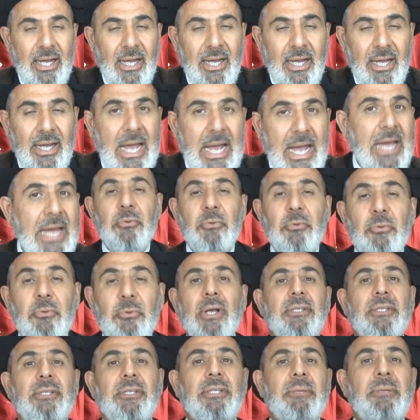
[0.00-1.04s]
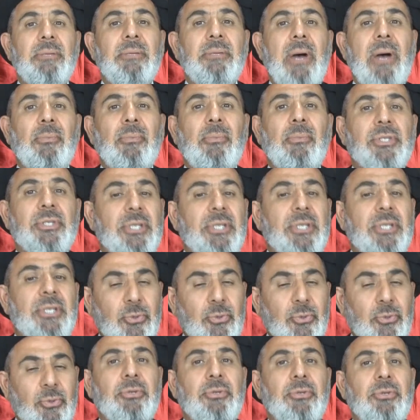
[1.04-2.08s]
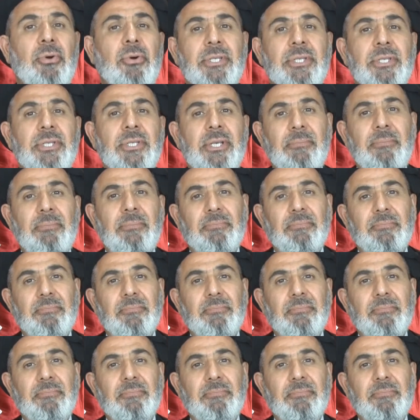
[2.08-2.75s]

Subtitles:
and he wanted Imam Hossain to endorse him.